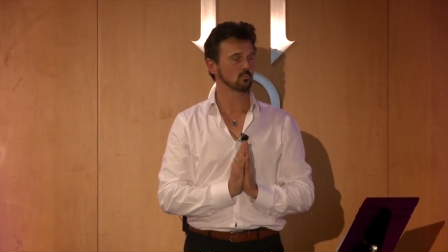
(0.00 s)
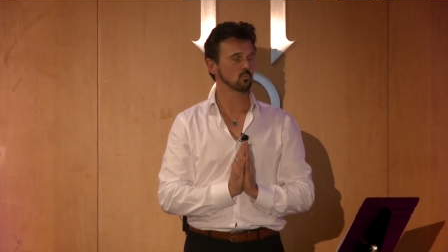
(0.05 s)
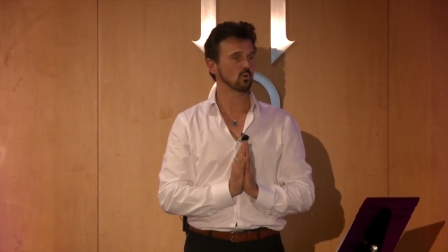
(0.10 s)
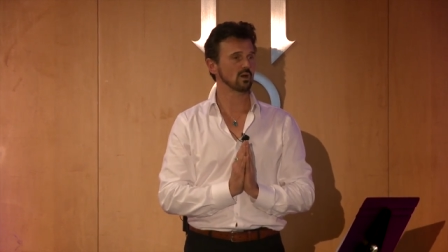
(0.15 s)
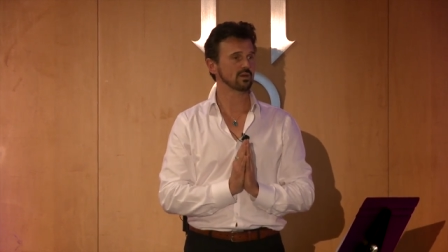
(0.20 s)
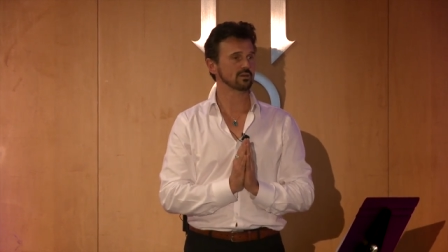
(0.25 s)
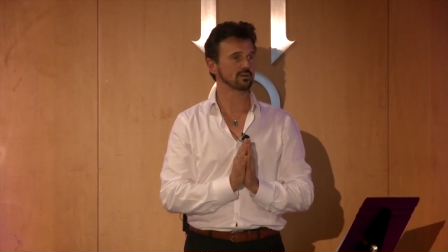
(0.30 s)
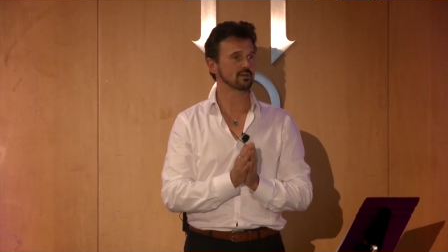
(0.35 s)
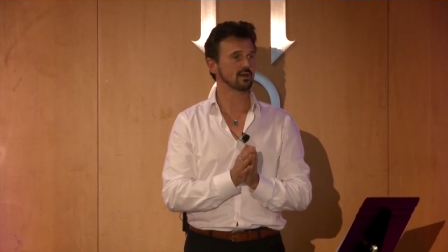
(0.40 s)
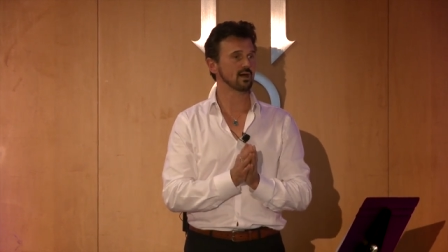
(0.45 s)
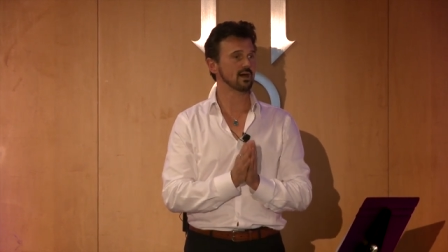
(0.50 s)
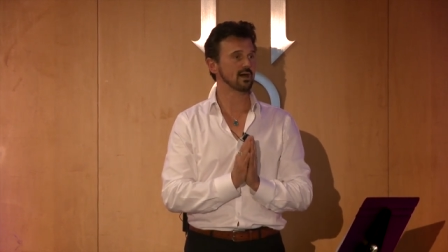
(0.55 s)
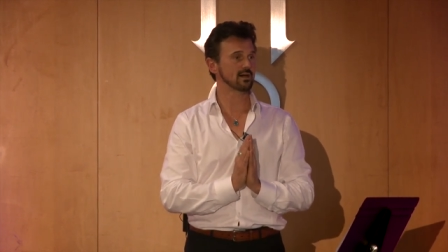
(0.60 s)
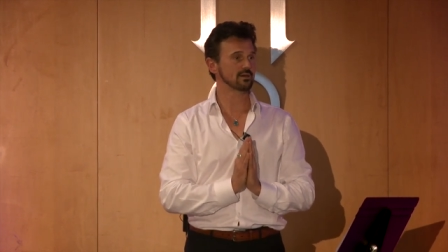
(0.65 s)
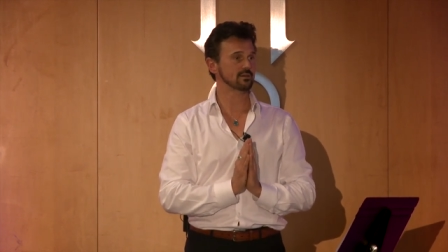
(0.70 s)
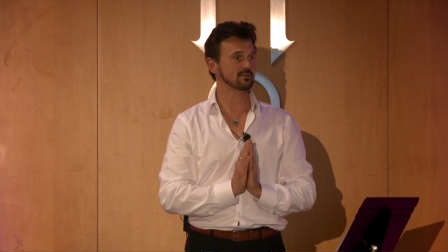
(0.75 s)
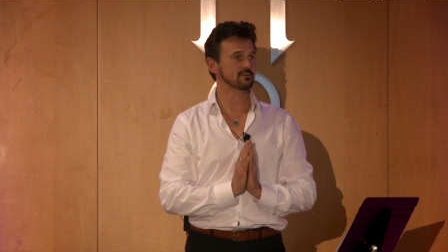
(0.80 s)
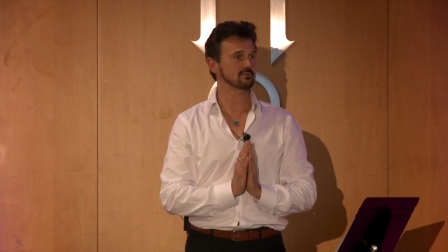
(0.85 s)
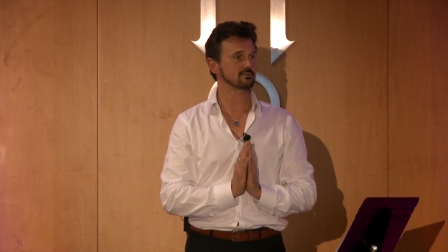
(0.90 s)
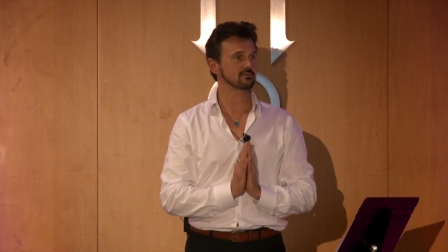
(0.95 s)
why
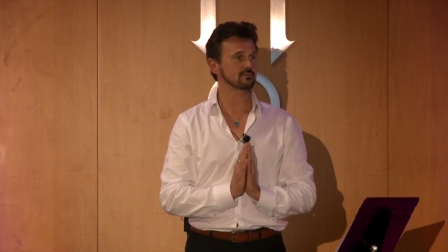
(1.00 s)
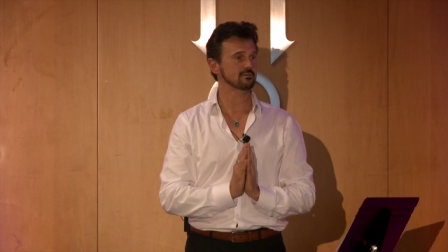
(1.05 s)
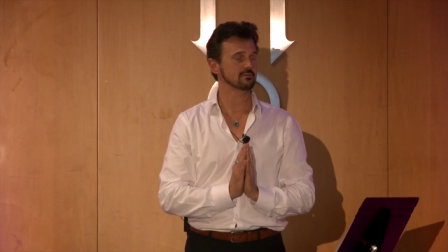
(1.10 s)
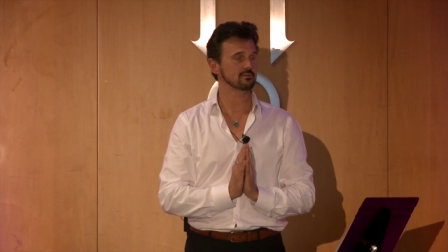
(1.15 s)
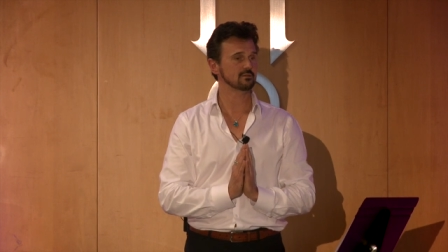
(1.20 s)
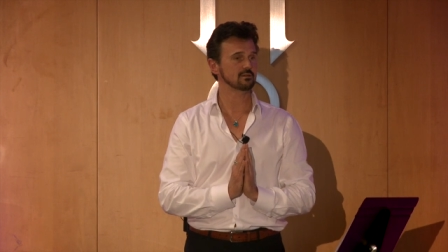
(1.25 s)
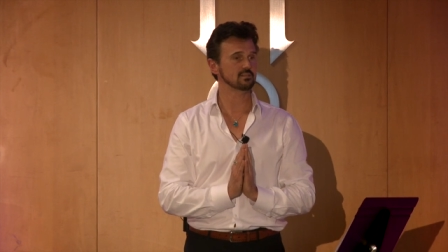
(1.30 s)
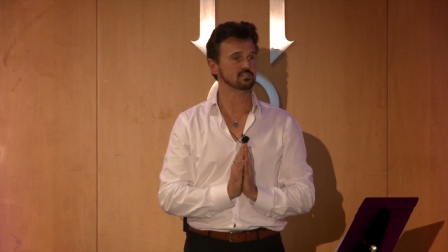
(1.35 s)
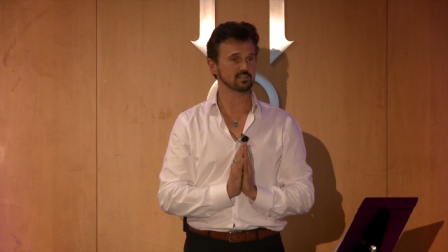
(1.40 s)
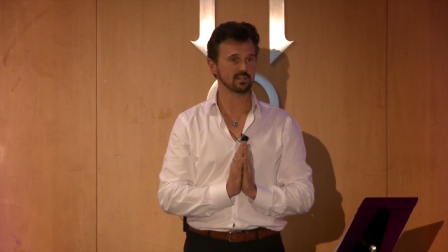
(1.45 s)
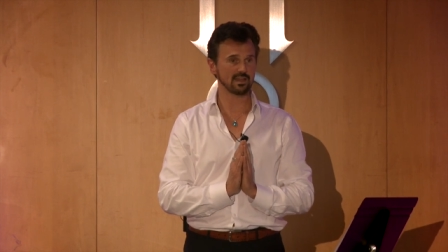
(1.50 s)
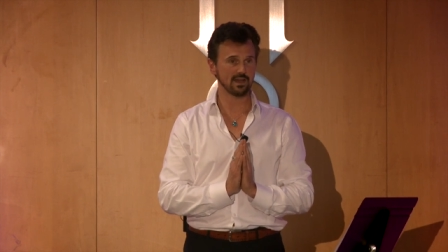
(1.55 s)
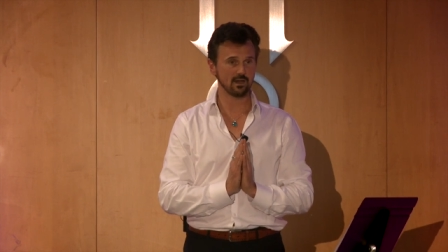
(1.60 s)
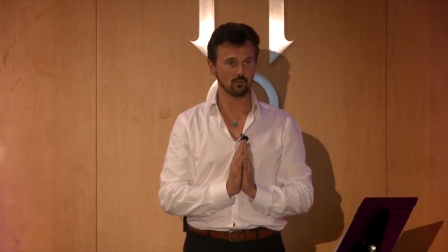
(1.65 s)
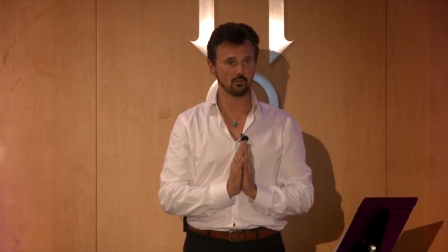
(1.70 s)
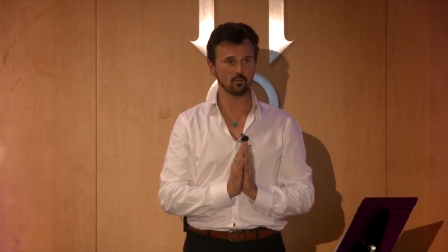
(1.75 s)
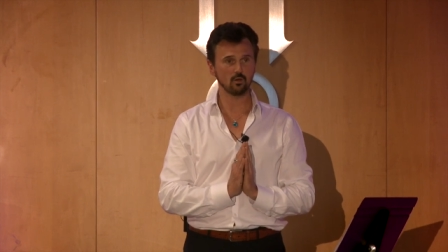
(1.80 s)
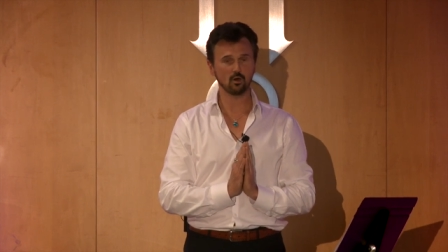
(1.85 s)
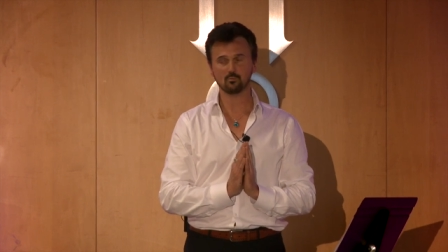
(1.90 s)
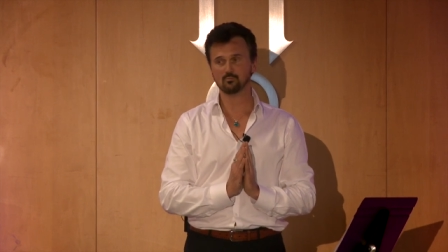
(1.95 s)
God is an
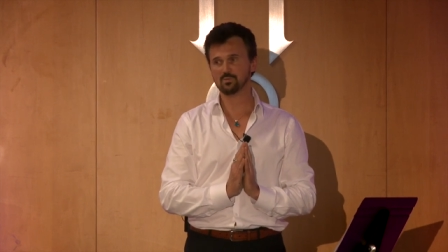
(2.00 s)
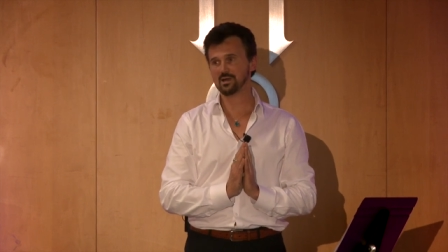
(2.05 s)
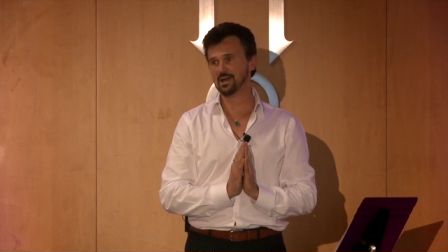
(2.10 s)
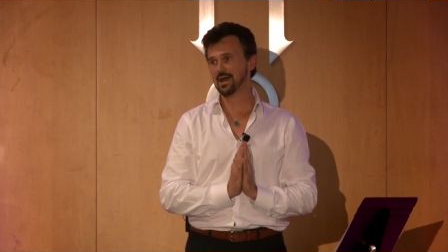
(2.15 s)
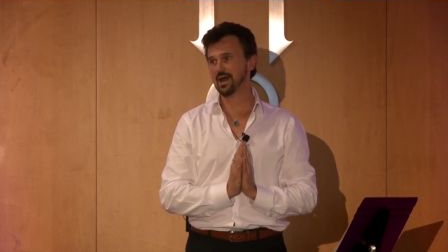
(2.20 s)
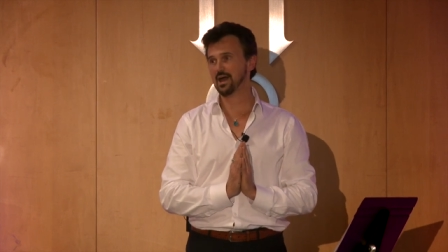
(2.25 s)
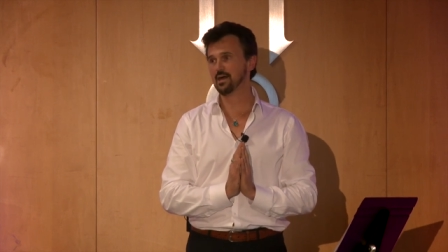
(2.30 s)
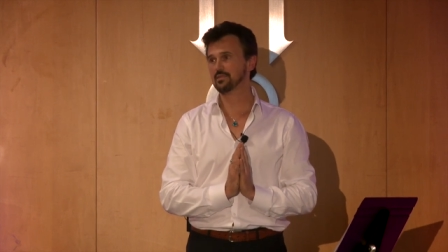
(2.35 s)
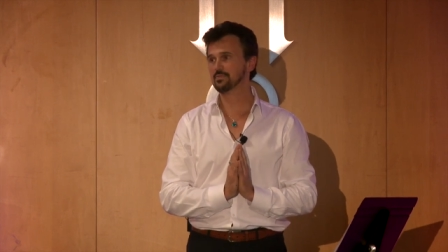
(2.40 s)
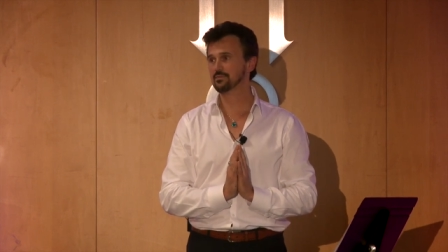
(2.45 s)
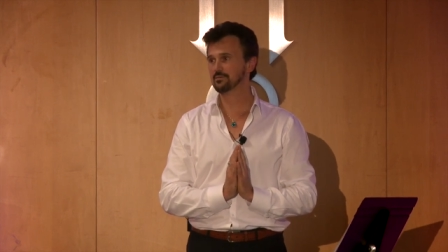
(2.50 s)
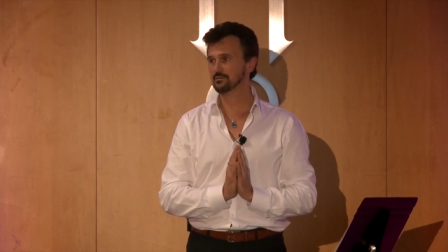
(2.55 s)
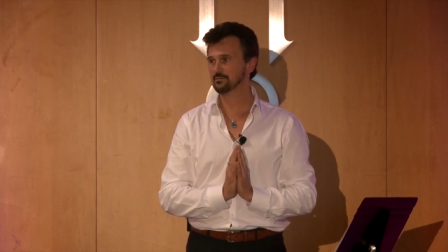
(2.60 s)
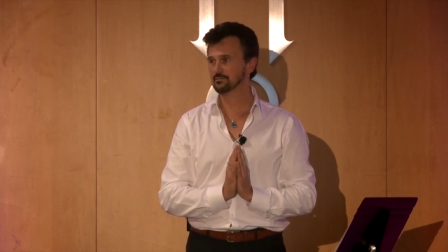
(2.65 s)
outlaw path.